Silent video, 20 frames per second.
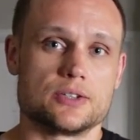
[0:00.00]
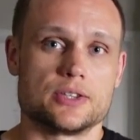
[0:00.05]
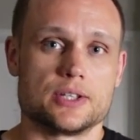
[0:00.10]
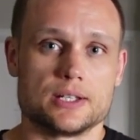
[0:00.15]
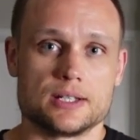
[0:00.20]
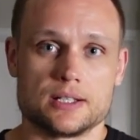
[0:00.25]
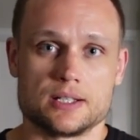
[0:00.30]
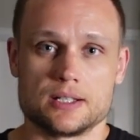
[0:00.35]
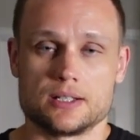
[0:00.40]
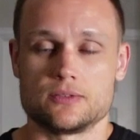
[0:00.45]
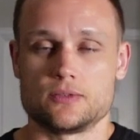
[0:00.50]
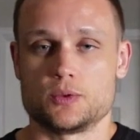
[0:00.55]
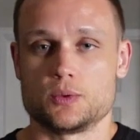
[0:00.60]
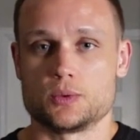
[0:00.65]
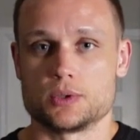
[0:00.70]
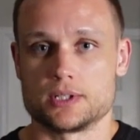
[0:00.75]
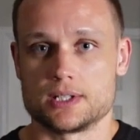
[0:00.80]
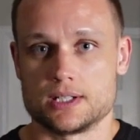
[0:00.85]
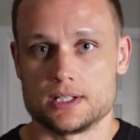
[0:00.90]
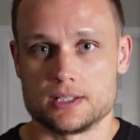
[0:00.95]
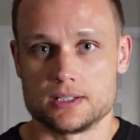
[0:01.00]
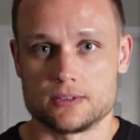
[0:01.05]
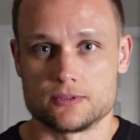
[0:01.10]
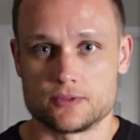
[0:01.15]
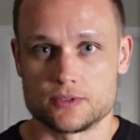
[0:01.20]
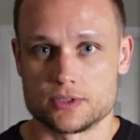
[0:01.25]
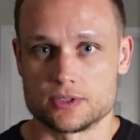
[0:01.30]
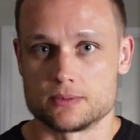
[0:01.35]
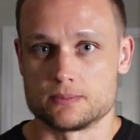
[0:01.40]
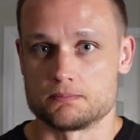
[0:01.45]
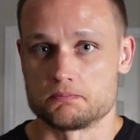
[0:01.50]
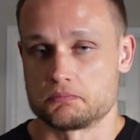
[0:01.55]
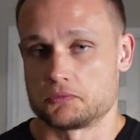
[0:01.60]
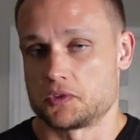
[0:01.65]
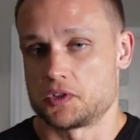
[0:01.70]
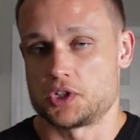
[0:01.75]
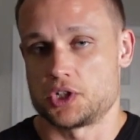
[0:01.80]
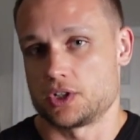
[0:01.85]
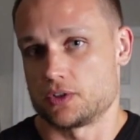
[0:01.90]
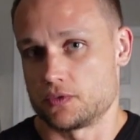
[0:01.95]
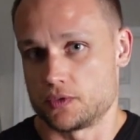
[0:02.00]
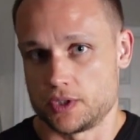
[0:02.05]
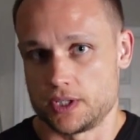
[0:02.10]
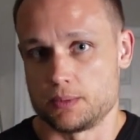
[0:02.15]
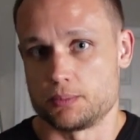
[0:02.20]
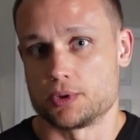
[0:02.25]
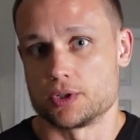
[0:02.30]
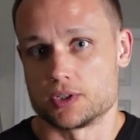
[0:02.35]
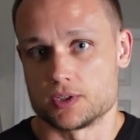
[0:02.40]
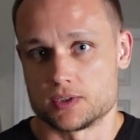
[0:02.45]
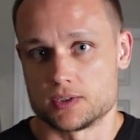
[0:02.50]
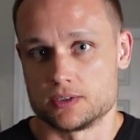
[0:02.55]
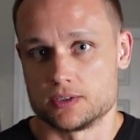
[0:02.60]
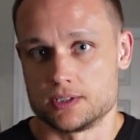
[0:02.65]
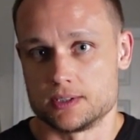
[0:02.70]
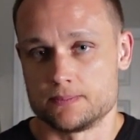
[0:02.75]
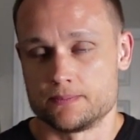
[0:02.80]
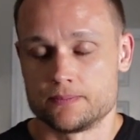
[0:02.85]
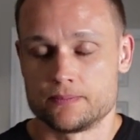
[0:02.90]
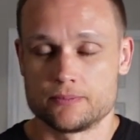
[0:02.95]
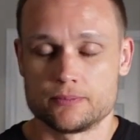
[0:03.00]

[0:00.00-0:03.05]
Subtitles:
than if you were to get it from Chick-fil-A personally.